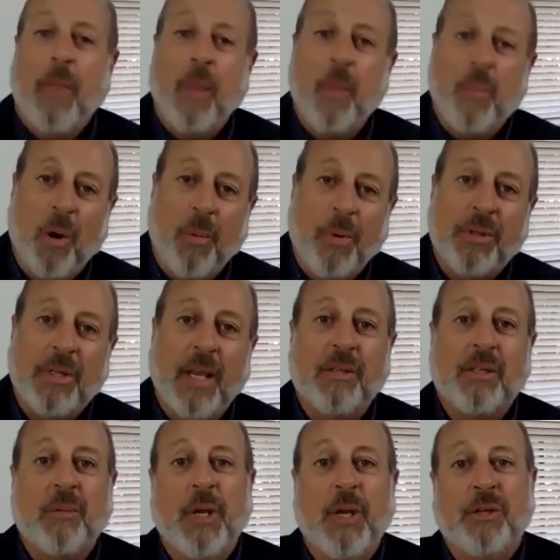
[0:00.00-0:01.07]
The boomers had
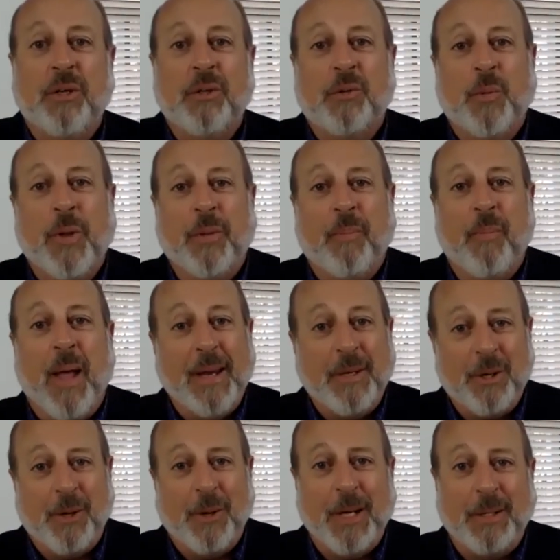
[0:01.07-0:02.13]
some issues with my
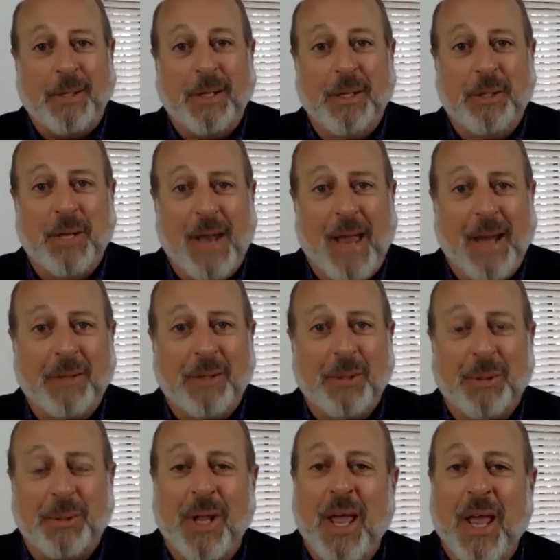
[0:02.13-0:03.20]
generation, the Gen
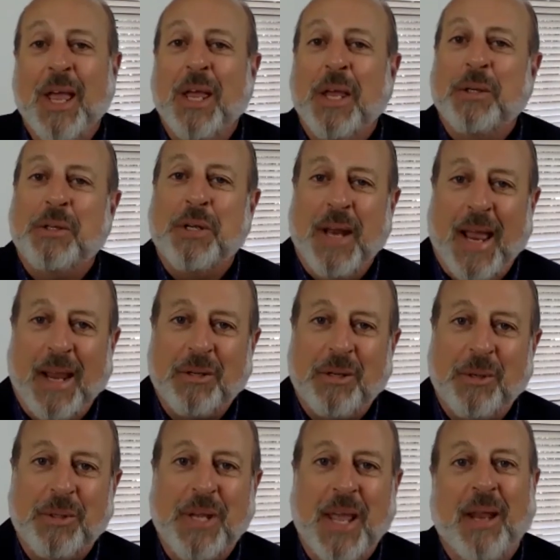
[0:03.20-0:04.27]
Xers. Gen
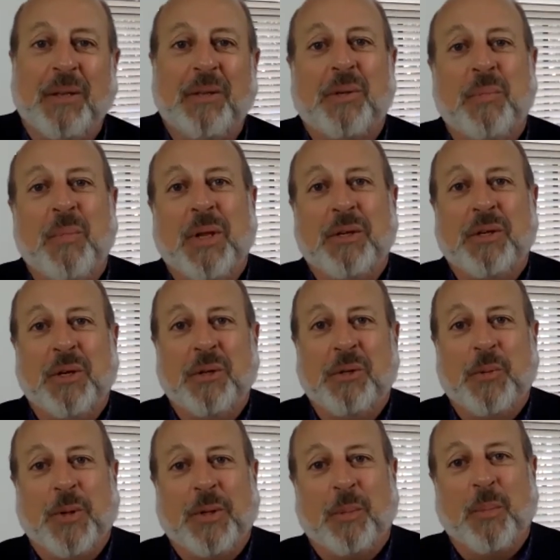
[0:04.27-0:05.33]
Xers had some issues
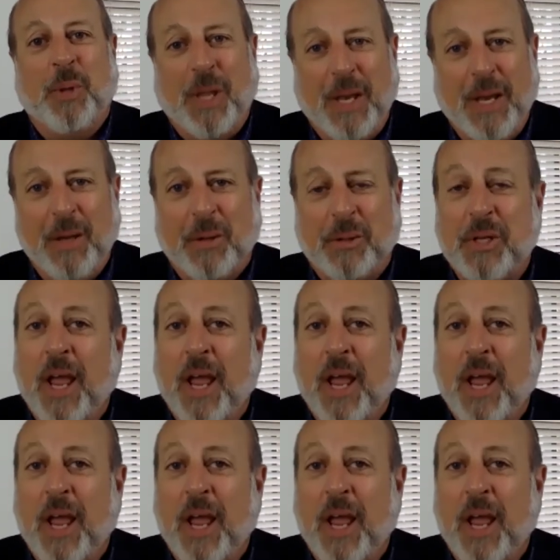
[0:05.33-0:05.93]
with the millennials.